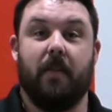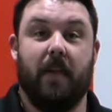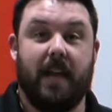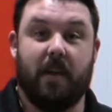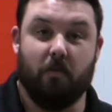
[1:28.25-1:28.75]

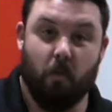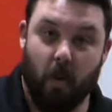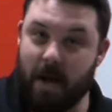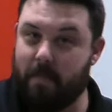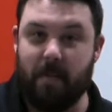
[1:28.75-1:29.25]
they can
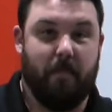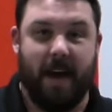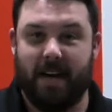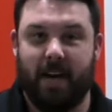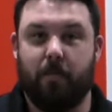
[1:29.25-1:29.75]
ramp it
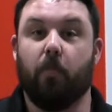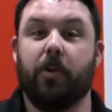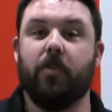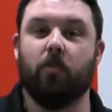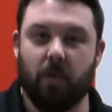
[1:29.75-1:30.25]
back up
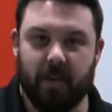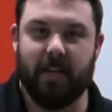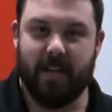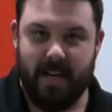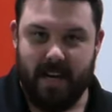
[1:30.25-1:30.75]
when you
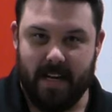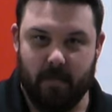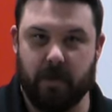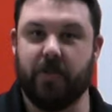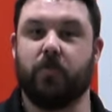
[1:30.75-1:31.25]
really need
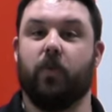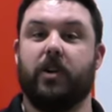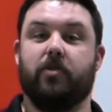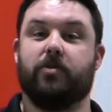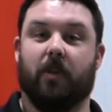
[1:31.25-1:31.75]
it, which is
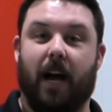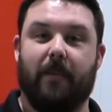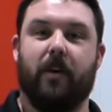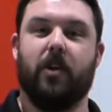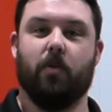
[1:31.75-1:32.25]
when you
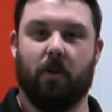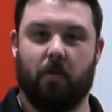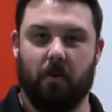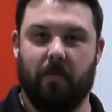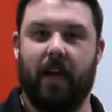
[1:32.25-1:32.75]
drive a newer
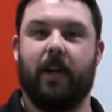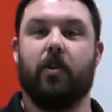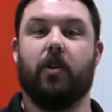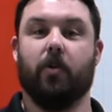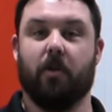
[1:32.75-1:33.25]
Corvette,
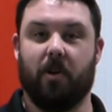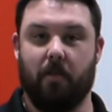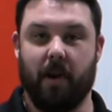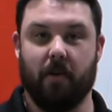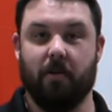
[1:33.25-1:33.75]
a newer
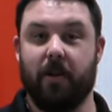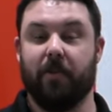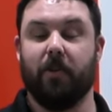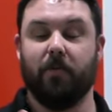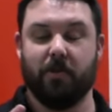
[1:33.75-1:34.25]
Camaro, or
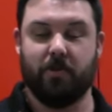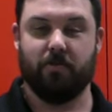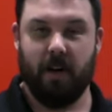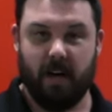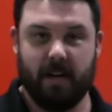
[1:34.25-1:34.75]
even a newer
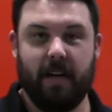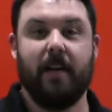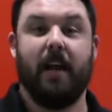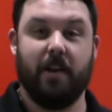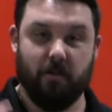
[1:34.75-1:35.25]
truck,
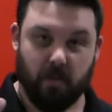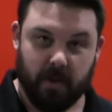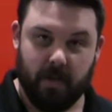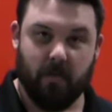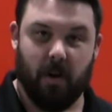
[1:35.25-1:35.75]
and you
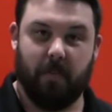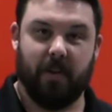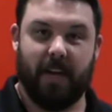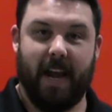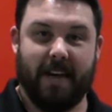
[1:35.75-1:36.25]
really romp
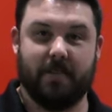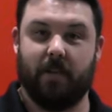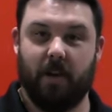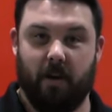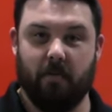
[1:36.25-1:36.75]
on the gas on
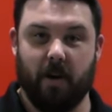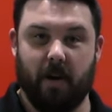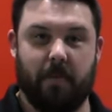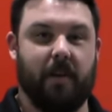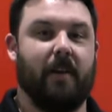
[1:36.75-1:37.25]
the
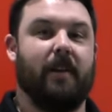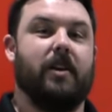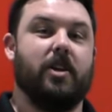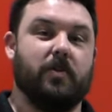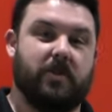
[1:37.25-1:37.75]
on-ramp,
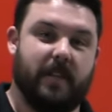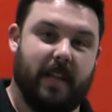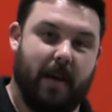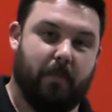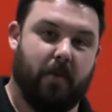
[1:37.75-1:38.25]
you see
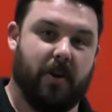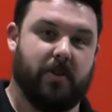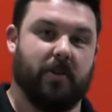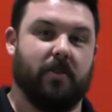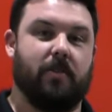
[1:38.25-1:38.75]
that
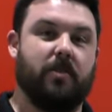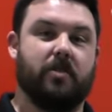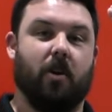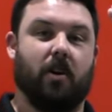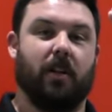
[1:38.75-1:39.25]
pressure
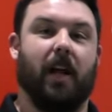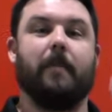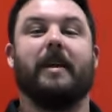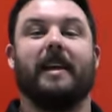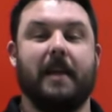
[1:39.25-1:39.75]
start
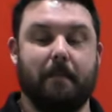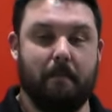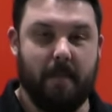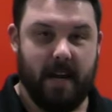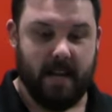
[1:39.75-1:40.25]
climbing
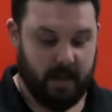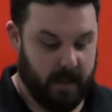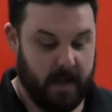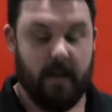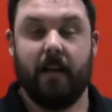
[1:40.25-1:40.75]

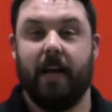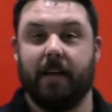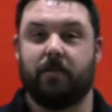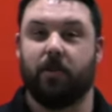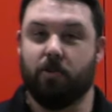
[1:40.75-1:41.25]
immediately.
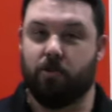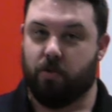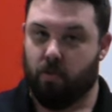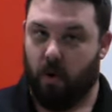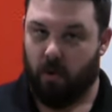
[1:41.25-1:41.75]
It's
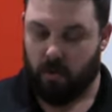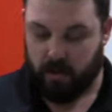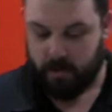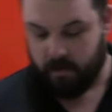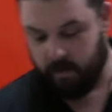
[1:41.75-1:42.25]

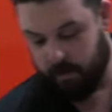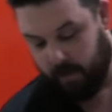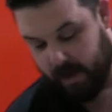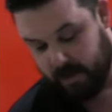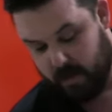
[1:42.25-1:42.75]
controlled
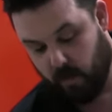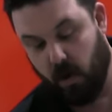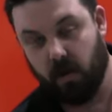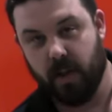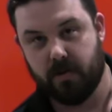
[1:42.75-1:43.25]
by a
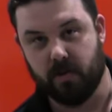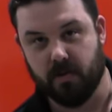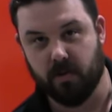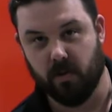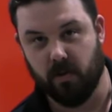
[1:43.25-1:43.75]
small electrical
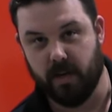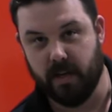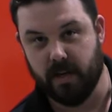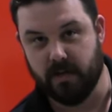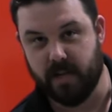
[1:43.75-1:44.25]
solenoid
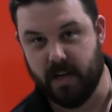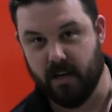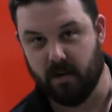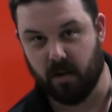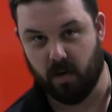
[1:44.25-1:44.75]
that you see
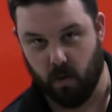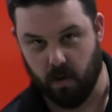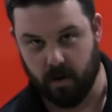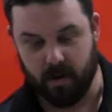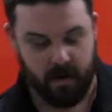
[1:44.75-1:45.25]
here in the
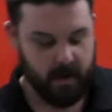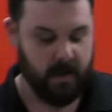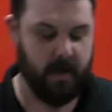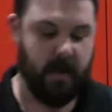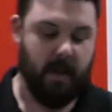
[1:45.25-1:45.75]
corner.
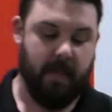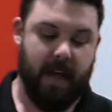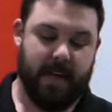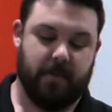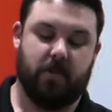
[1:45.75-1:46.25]

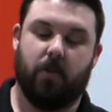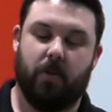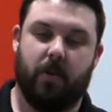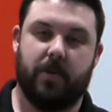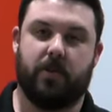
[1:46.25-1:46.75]
That
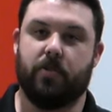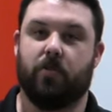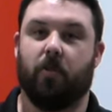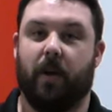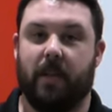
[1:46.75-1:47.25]
solenoid is
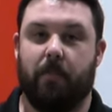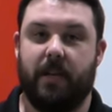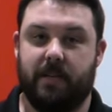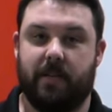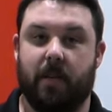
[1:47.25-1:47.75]
controlled by the
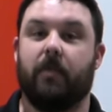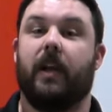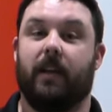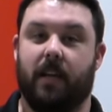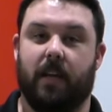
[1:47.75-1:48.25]
PCM,
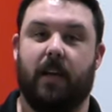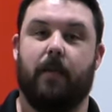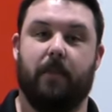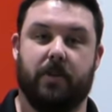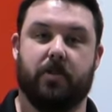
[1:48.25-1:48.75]
and again,
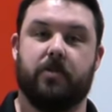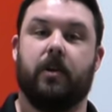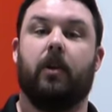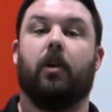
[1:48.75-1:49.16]
it measures